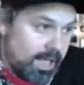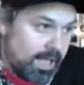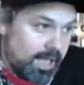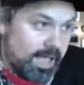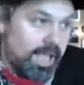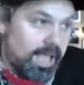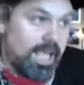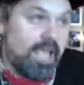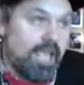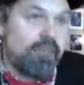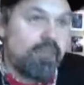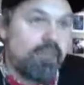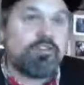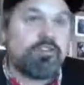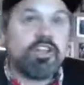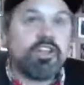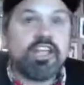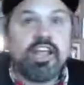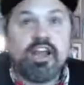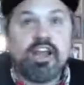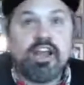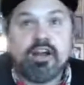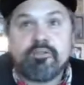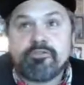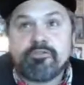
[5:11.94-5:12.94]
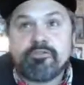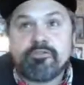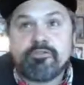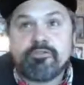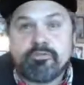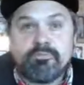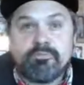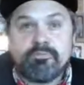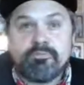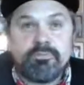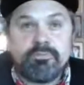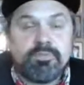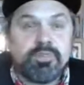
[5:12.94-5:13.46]
Every year for
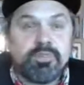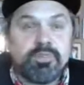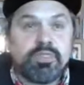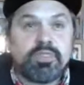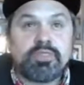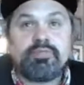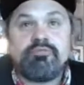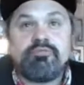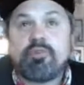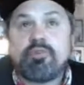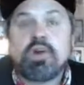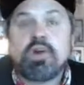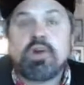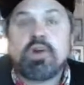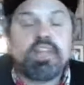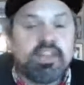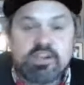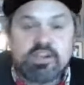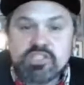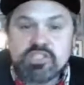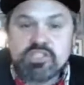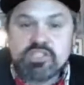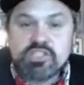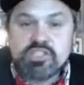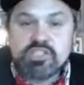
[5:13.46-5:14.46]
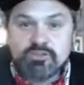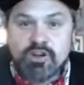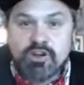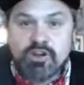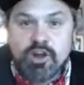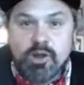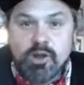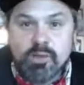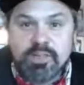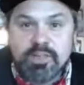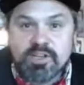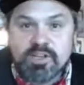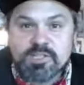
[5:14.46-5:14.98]
40 years in a
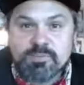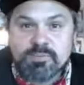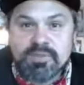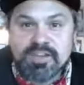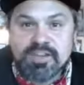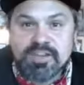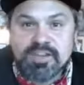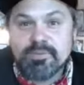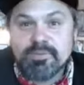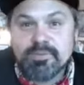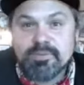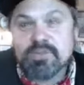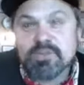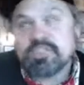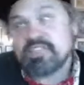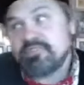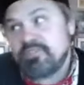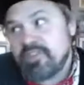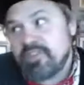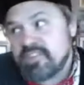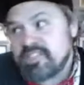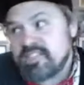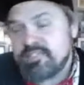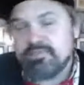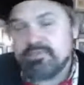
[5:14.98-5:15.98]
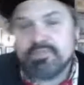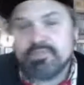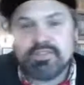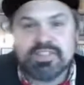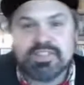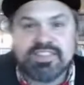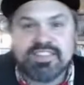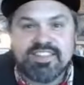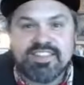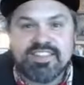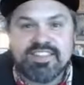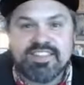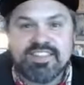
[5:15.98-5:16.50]
row, there's been a music festival
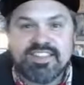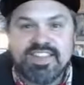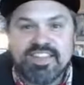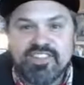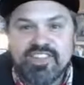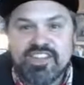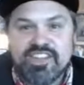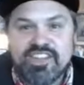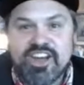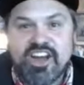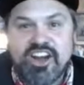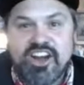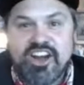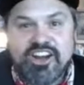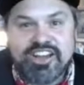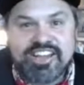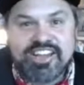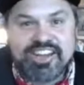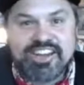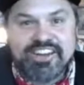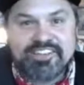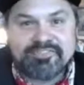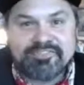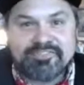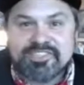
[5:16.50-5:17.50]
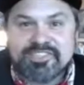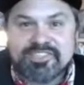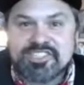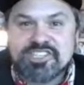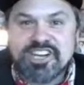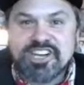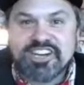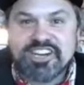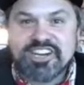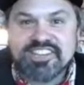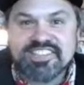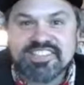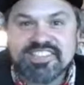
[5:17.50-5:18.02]
in the yard here at
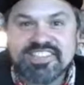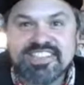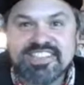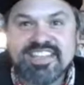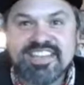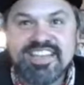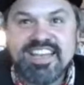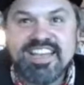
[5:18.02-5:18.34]
Fitzgerald's,